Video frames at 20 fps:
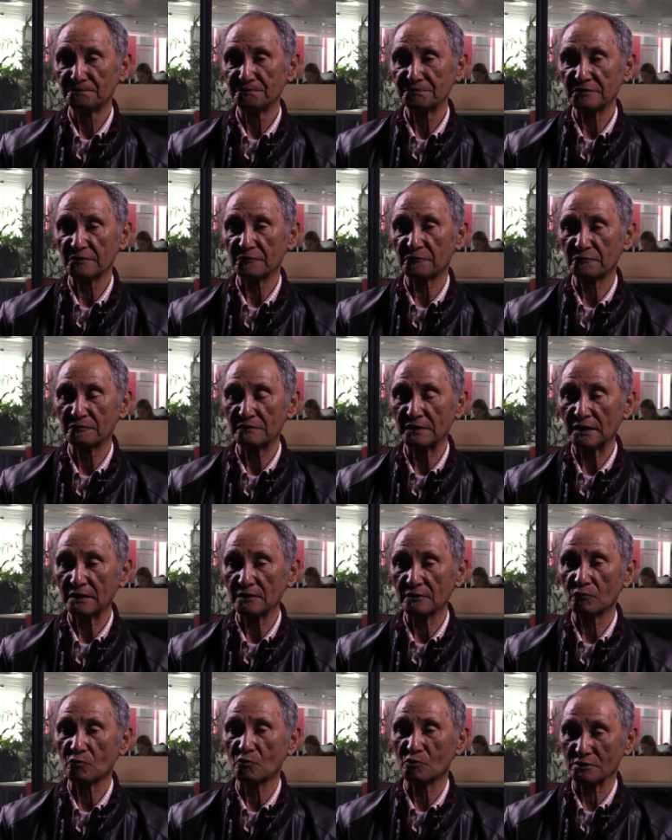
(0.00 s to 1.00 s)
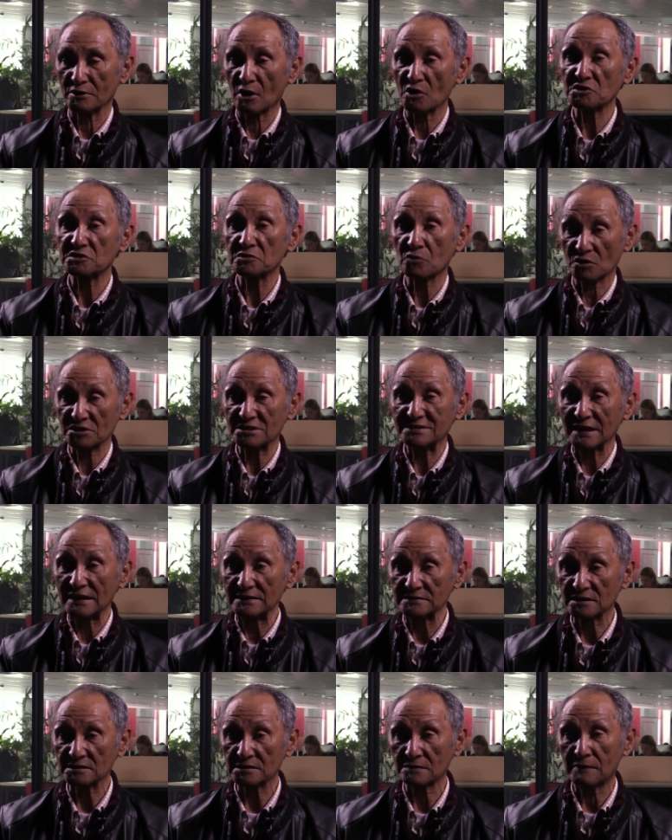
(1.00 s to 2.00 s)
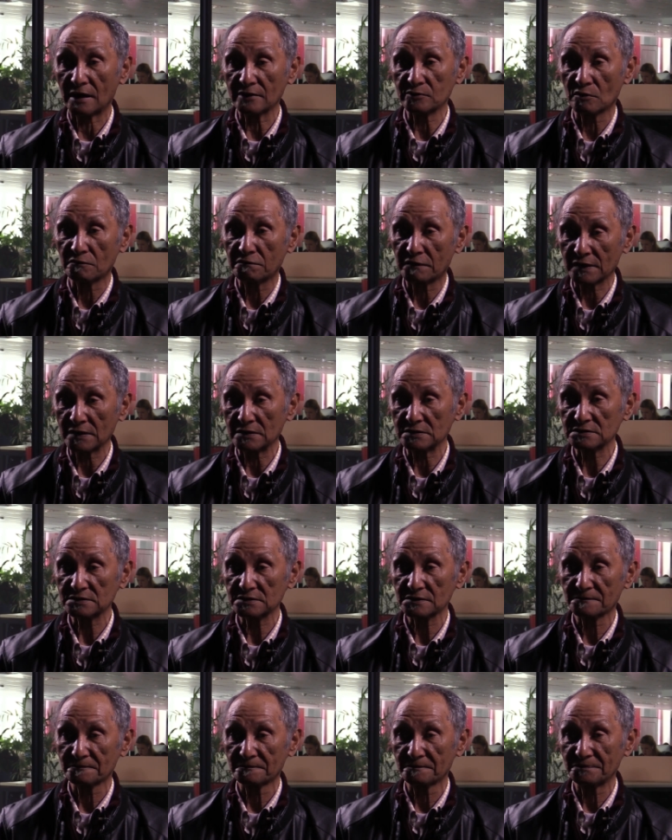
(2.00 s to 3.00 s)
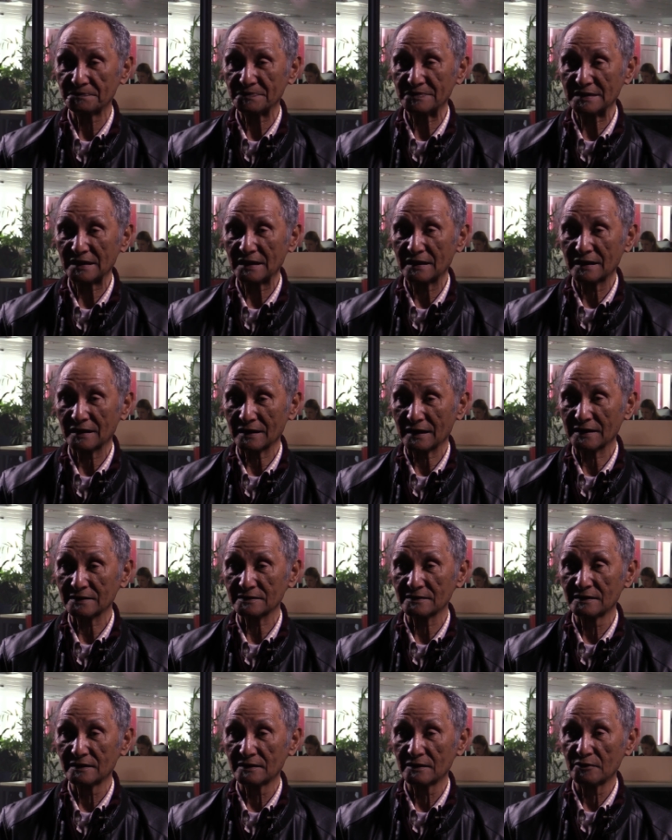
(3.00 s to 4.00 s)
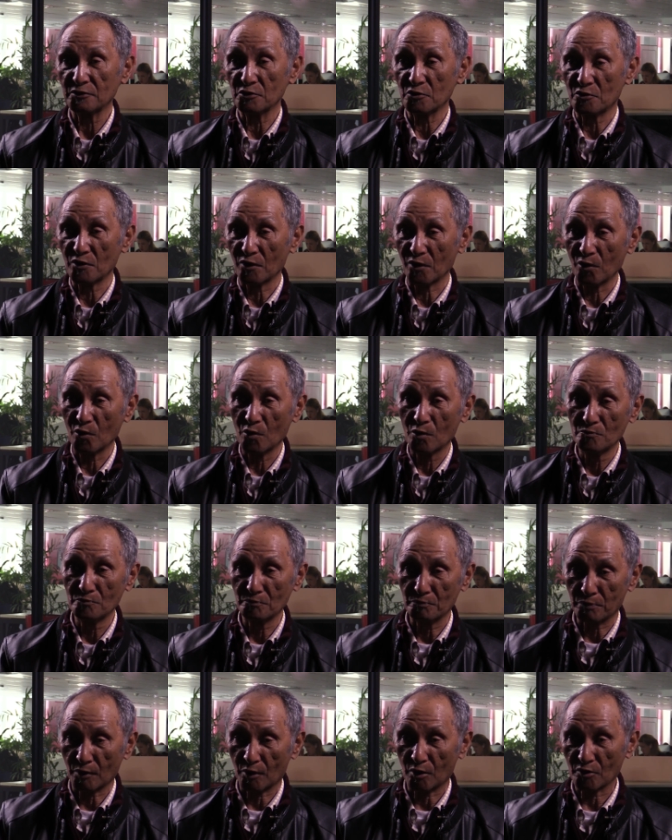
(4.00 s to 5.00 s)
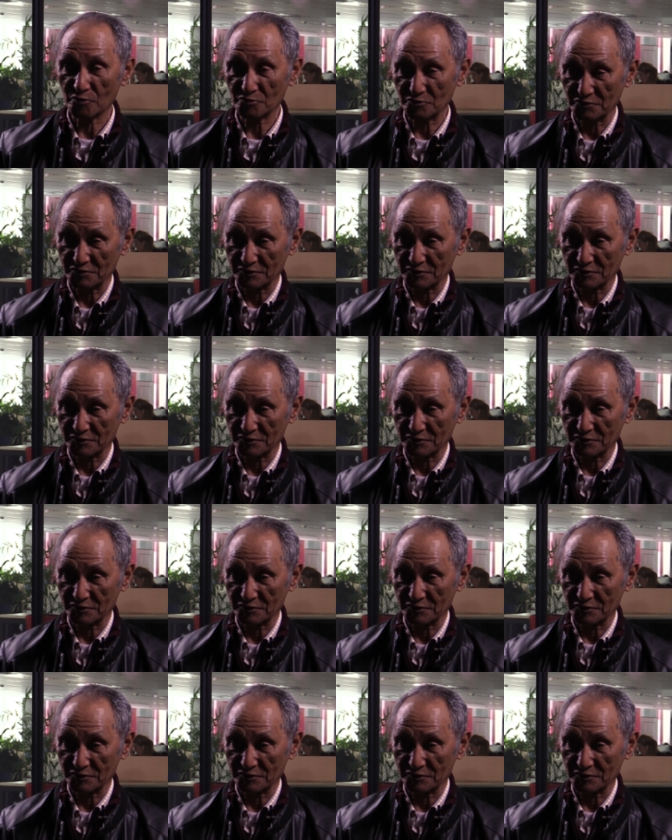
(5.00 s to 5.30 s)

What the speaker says: you just got status among your friends. Right? You go home, bath,